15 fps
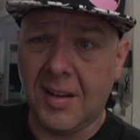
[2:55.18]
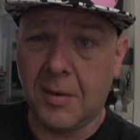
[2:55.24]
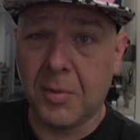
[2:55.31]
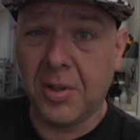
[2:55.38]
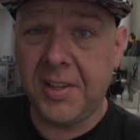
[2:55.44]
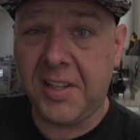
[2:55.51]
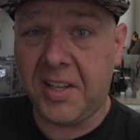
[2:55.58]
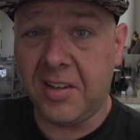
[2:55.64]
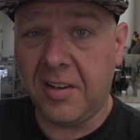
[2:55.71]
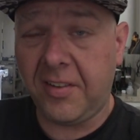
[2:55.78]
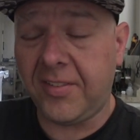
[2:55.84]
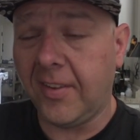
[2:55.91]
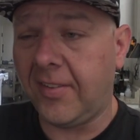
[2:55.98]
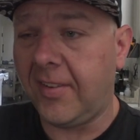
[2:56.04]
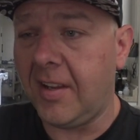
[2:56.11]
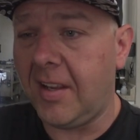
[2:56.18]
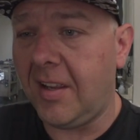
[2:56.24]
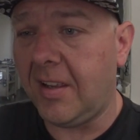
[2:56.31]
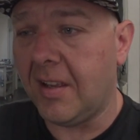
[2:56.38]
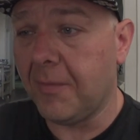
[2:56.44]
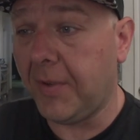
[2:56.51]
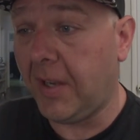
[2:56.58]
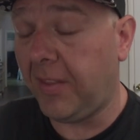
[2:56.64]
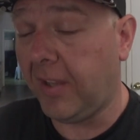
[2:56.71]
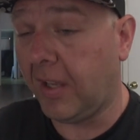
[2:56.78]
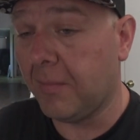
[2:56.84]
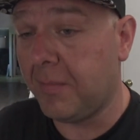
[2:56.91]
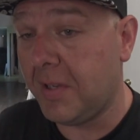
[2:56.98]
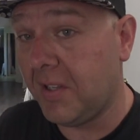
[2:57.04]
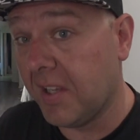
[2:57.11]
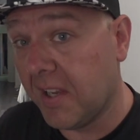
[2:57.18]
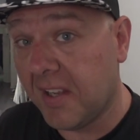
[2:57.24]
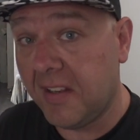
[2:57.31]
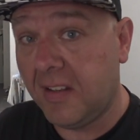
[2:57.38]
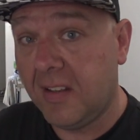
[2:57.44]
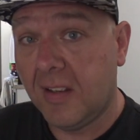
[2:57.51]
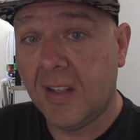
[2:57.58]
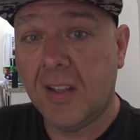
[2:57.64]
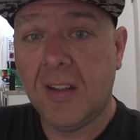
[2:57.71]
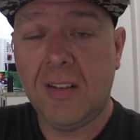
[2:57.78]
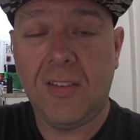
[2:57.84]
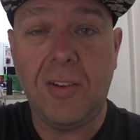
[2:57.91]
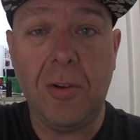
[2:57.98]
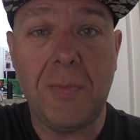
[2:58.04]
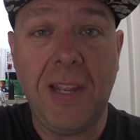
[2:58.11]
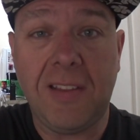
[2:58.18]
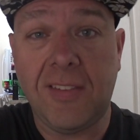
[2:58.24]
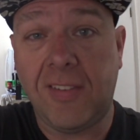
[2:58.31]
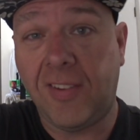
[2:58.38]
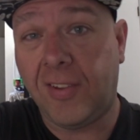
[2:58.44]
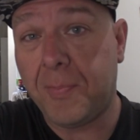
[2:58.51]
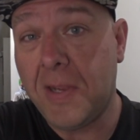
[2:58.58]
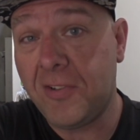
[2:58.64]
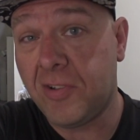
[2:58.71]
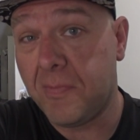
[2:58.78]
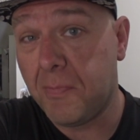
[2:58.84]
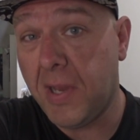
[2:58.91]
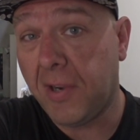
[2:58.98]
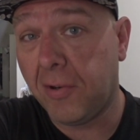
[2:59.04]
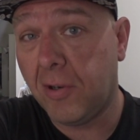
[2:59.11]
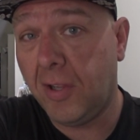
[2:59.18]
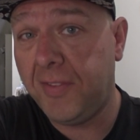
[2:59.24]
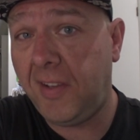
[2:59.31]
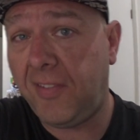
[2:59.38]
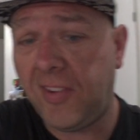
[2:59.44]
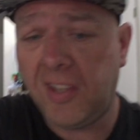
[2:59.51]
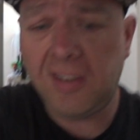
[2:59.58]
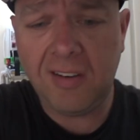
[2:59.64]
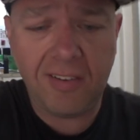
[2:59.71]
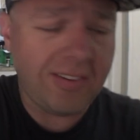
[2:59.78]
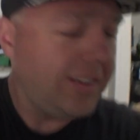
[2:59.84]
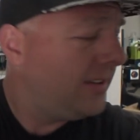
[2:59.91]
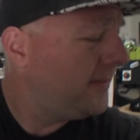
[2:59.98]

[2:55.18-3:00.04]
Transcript: I'm really curious to see if anything can be done to make the suspension better on these things.